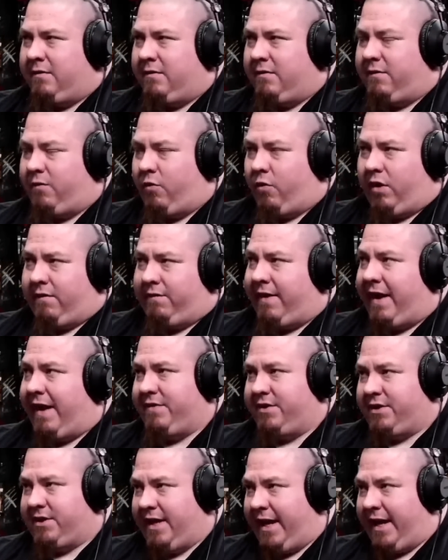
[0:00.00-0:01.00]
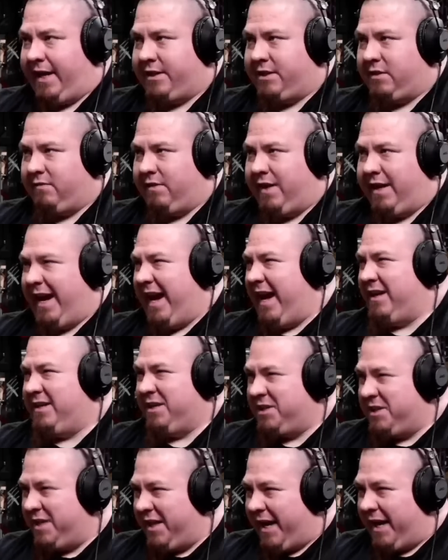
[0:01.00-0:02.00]
four to five sets of like eight to
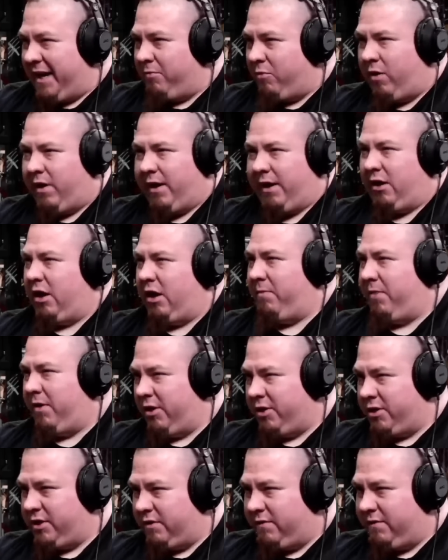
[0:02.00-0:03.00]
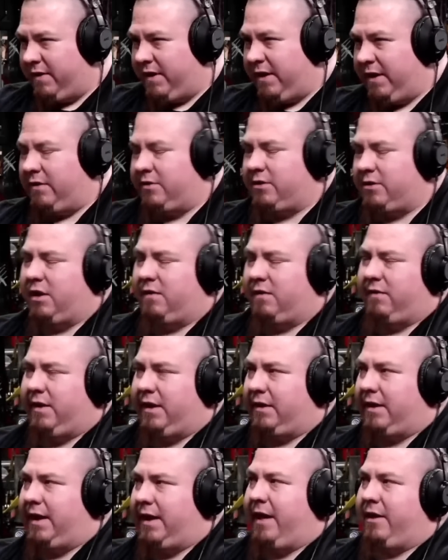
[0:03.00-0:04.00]
ten, more like hypertrophy, stuff
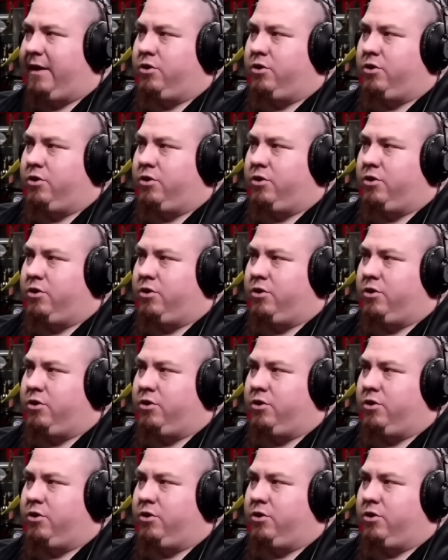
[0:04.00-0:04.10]
like that.